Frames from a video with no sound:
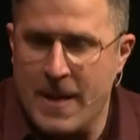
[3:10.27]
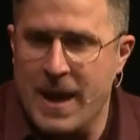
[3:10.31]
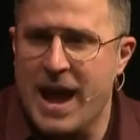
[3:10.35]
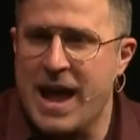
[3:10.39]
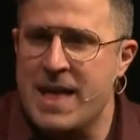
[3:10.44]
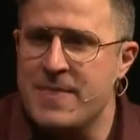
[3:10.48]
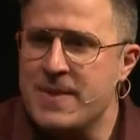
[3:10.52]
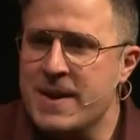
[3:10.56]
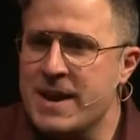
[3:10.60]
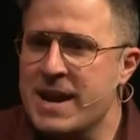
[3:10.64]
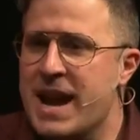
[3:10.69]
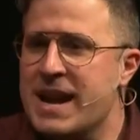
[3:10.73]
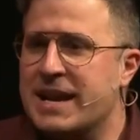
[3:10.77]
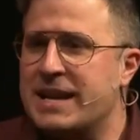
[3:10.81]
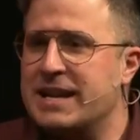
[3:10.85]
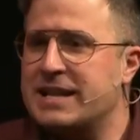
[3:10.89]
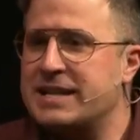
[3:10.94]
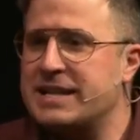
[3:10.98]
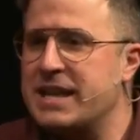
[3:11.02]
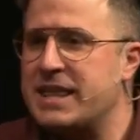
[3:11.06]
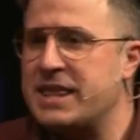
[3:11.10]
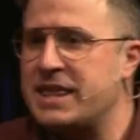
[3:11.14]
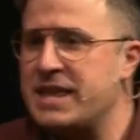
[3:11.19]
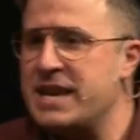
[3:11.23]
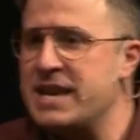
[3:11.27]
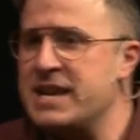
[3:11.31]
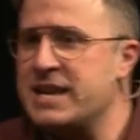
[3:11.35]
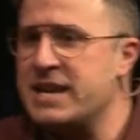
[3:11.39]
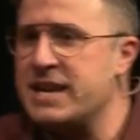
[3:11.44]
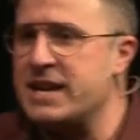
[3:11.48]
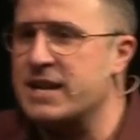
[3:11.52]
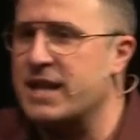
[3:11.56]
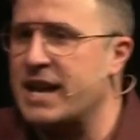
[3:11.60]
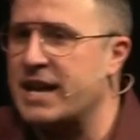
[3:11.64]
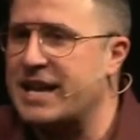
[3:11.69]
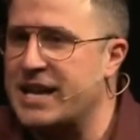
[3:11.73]
And then I get to
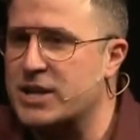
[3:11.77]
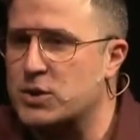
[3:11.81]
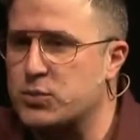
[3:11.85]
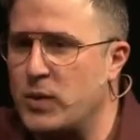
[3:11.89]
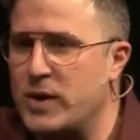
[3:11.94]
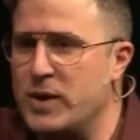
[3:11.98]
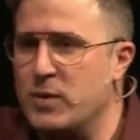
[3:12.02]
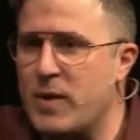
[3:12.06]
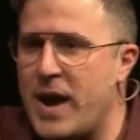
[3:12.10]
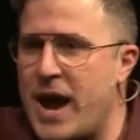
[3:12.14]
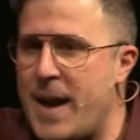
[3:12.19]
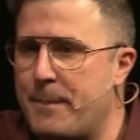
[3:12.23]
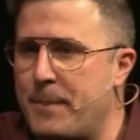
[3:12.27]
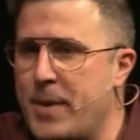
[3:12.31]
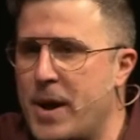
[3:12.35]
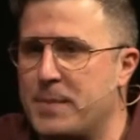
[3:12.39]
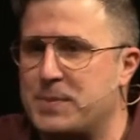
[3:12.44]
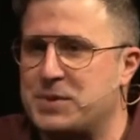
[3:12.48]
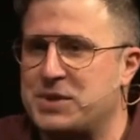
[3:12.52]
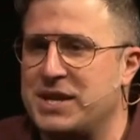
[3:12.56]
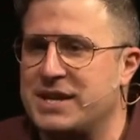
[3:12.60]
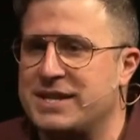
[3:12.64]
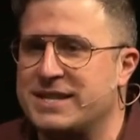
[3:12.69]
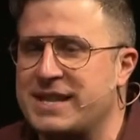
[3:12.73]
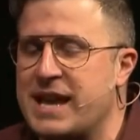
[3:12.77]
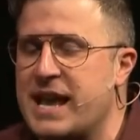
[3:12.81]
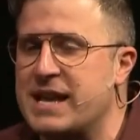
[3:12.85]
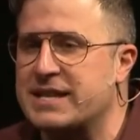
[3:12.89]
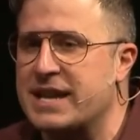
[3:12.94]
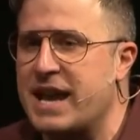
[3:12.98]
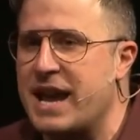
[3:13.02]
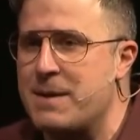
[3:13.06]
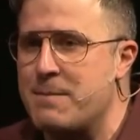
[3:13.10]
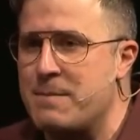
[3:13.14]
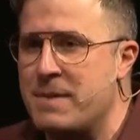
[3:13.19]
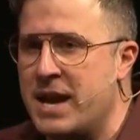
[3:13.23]
thinking, like as we wrap up, she
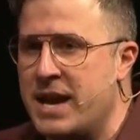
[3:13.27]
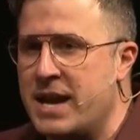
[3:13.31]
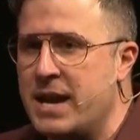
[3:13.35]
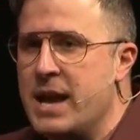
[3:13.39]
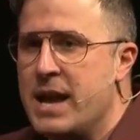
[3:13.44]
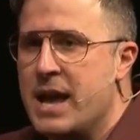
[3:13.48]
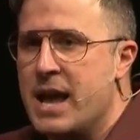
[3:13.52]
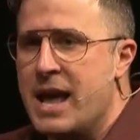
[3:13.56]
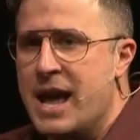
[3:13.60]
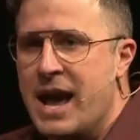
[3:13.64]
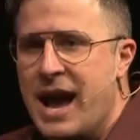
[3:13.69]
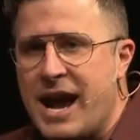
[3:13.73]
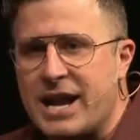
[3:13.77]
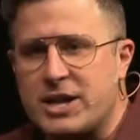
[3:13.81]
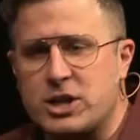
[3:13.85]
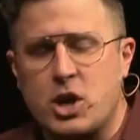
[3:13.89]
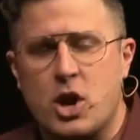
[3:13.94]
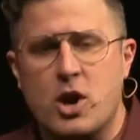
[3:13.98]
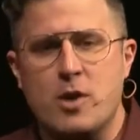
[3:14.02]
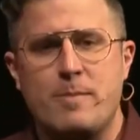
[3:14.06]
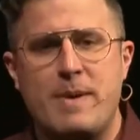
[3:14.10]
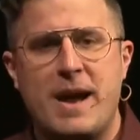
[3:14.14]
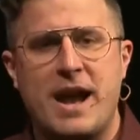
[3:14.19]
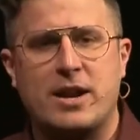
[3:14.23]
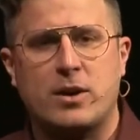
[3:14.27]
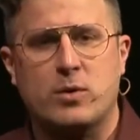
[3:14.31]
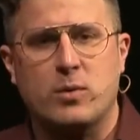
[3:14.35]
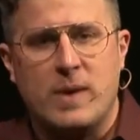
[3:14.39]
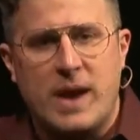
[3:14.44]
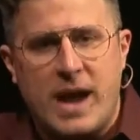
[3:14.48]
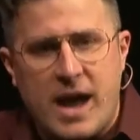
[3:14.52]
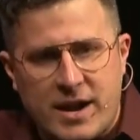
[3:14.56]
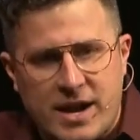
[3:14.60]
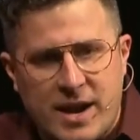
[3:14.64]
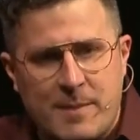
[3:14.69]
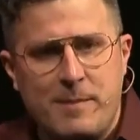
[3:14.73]
says, Amen. I turn back
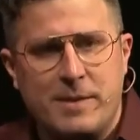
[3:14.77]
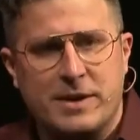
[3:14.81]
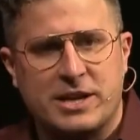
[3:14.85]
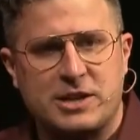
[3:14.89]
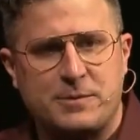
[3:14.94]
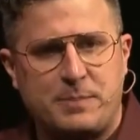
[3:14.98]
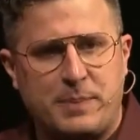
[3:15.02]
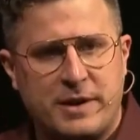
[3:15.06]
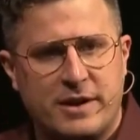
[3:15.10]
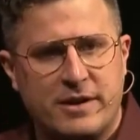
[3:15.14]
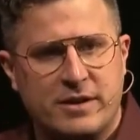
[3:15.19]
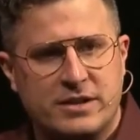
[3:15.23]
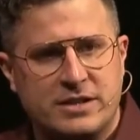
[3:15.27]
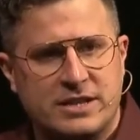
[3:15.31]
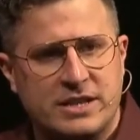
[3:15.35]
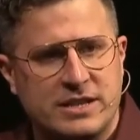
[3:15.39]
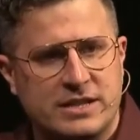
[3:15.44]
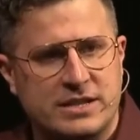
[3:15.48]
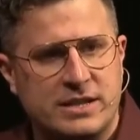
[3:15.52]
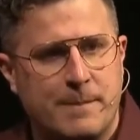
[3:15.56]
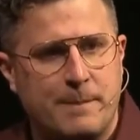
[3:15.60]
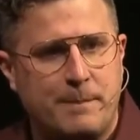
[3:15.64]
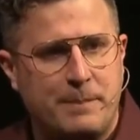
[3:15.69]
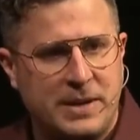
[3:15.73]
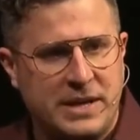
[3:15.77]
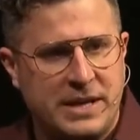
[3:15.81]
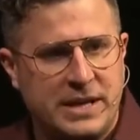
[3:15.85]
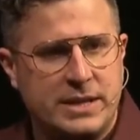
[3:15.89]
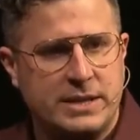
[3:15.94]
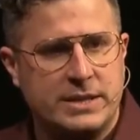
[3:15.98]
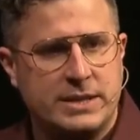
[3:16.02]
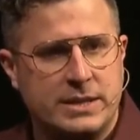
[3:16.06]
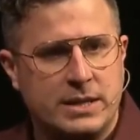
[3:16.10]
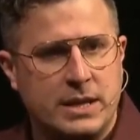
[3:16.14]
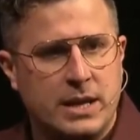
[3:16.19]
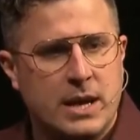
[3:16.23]
around, I'm experiencing some
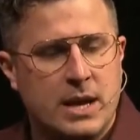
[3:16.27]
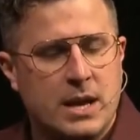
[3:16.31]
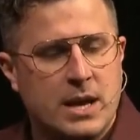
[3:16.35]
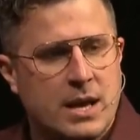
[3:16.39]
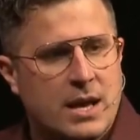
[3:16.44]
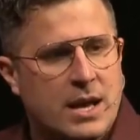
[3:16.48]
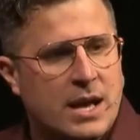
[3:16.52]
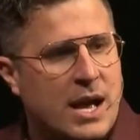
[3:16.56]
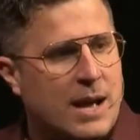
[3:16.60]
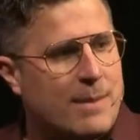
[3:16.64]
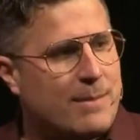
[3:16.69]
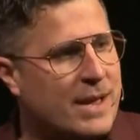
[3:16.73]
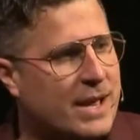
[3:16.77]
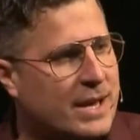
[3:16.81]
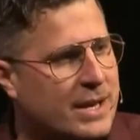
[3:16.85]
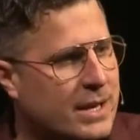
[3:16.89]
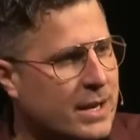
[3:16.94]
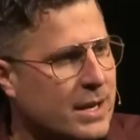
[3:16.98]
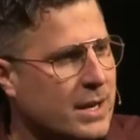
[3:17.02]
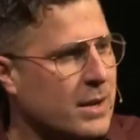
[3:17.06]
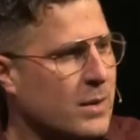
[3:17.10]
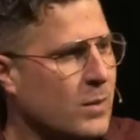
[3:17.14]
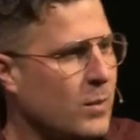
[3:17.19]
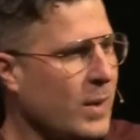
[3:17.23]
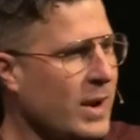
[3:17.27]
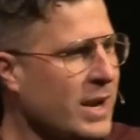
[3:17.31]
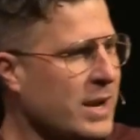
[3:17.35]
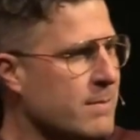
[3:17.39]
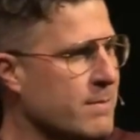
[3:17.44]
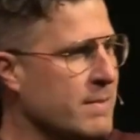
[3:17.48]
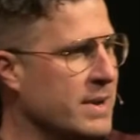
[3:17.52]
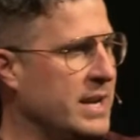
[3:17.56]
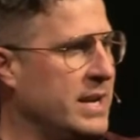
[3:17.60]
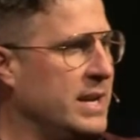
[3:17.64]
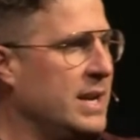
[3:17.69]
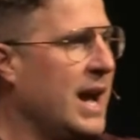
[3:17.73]
peace. I'm like, wait a
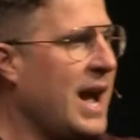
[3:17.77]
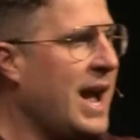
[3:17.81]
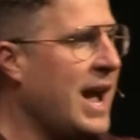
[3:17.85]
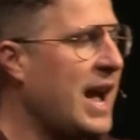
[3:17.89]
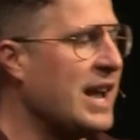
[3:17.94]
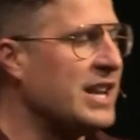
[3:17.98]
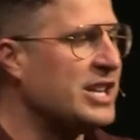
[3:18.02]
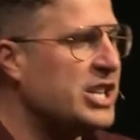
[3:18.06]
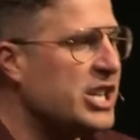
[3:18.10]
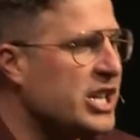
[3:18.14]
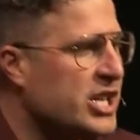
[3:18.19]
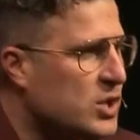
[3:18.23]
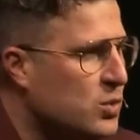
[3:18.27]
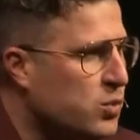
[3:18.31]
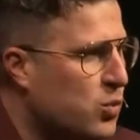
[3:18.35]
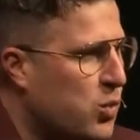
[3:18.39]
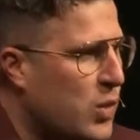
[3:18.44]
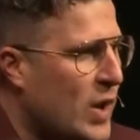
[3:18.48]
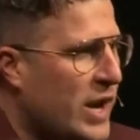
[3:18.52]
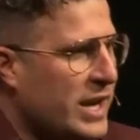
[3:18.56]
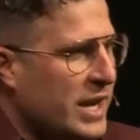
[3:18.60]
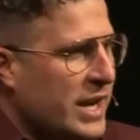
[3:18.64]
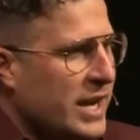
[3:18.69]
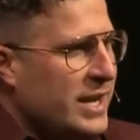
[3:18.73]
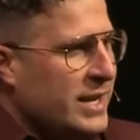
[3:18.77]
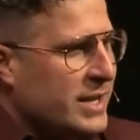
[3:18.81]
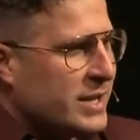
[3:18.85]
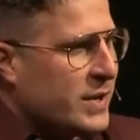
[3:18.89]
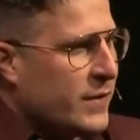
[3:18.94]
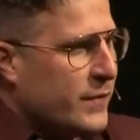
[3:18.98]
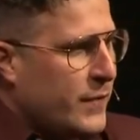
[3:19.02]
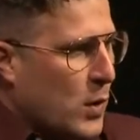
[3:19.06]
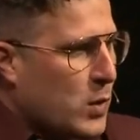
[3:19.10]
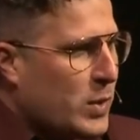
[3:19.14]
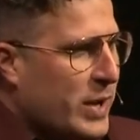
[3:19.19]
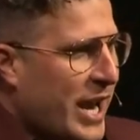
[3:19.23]
minute, I, I just went
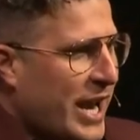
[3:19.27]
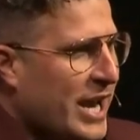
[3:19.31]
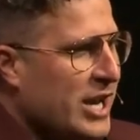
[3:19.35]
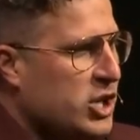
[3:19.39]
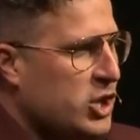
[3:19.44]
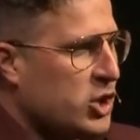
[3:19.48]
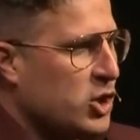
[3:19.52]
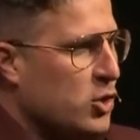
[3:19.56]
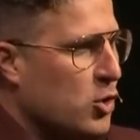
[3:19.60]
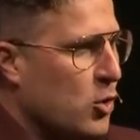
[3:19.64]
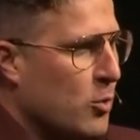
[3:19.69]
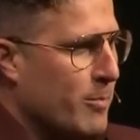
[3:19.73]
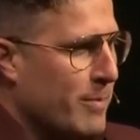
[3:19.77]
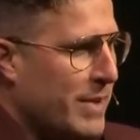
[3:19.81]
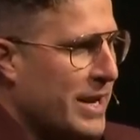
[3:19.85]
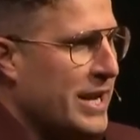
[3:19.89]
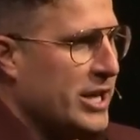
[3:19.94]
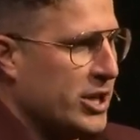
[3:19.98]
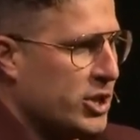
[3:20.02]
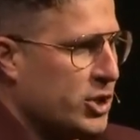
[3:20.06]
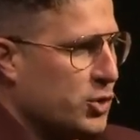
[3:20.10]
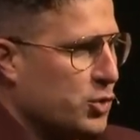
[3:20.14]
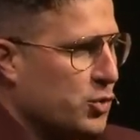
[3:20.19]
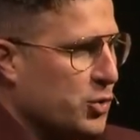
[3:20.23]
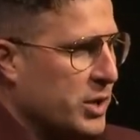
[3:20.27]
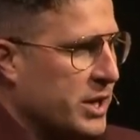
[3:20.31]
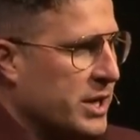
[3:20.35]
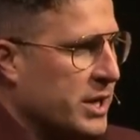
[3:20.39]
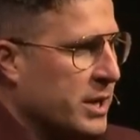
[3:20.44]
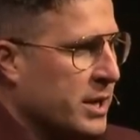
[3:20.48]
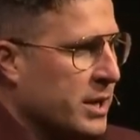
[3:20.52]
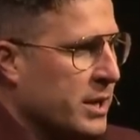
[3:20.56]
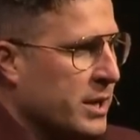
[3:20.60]
into vocational ministry.